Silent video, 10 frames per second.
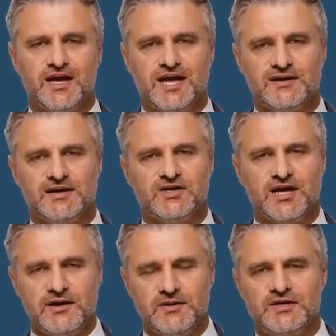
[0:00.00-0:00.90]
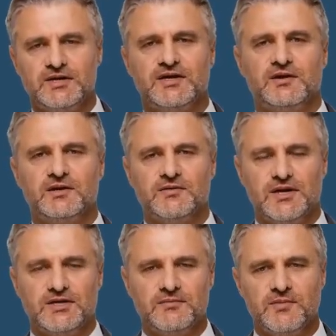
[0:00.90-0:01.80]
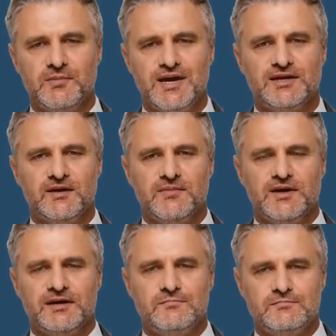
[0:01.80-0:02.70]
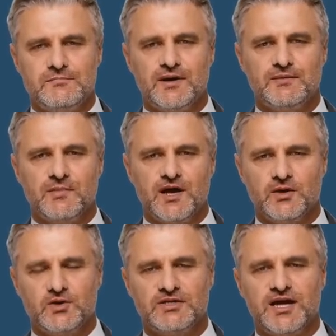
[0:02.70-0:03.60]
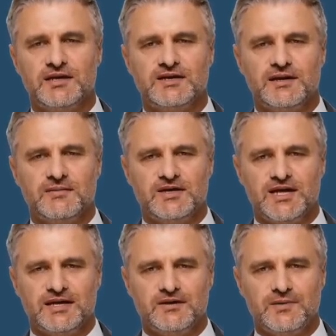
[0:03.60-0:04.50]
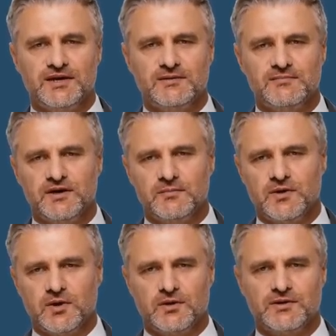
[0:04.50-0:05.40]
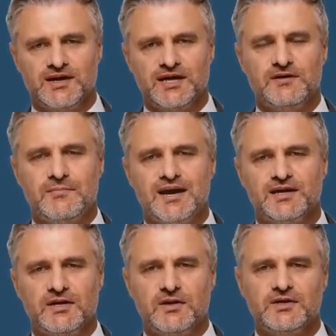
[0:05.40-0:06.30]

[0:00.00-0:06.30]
and that challenges are addressed proactively. By prioritizing this aspect of their role, managers